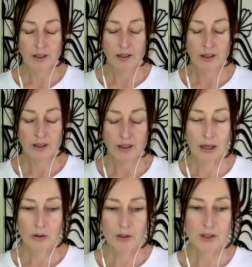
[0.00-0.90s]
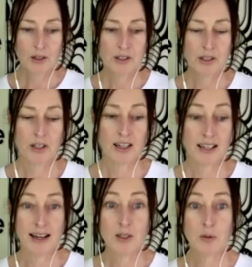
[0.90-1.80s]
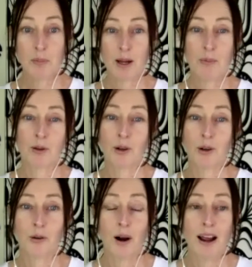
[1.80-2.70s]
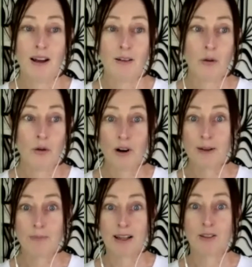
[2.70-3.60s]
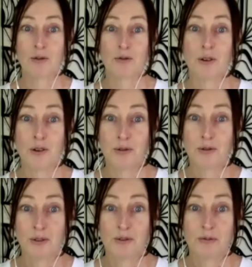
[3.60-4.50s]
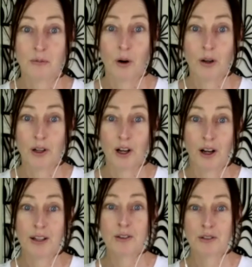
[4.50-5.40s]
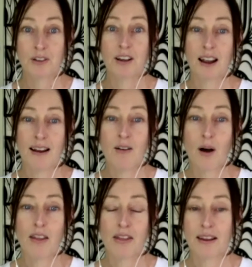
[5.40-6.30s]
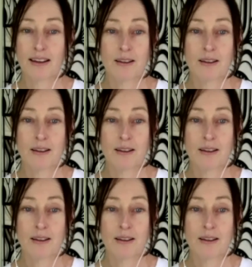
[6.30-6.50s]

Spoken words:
But also to connect with people who have already been through what you're going through now, I think, can